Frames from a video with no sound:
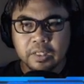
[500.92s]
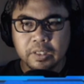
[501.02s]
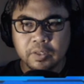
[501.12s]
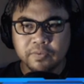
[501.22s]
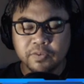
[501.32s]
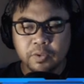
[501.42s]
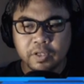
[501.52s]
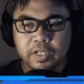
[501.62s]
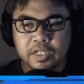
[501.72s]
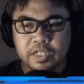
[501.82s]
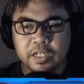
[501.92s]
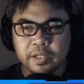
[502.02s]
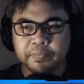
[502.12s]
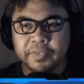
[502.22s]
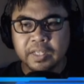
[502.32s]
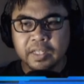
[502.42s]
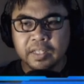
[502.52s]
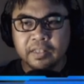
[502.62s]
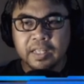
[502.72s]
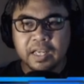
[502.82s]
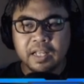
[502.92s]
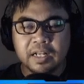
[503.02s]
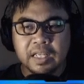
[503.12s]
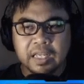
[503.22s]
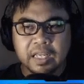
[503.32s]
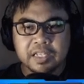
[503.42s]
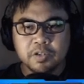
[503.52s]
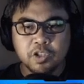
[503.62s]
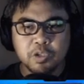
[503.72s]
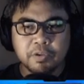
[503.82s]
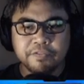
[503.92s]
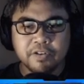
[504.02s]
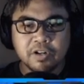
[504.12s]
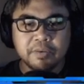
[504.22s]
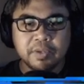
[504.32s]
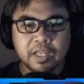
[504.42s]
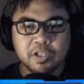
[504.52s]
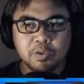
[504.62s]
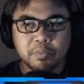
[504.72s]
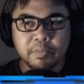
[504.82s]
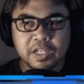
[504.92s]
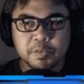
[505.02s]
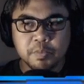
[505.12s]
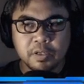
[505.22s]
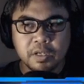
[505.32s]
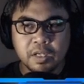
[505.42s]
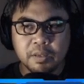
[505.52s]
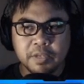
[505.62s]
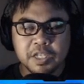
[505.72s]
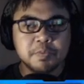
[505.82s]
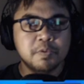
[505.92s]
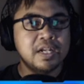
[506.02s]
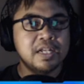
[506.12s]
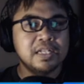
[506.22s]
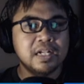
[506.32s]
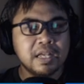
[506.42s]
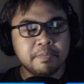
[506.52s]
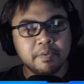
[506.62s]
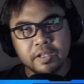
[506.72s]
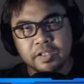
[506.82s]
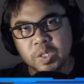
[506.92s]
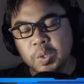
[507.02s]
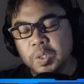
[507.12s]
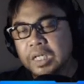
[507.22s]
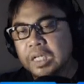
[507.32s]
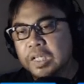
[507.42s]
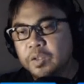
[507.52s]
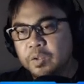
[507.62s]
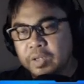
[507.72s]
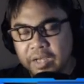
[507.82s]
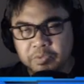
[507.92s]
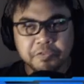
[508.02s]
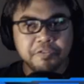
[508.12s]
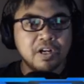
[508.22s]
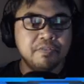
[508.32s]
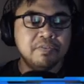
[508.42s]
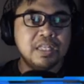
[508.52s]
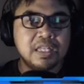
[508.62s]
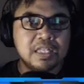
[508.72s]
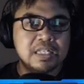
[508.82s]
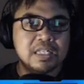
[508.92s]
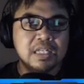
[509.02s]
of course then it's going to be farmed in mesmer, uh, mesmerizing labyrinth so you have to farm these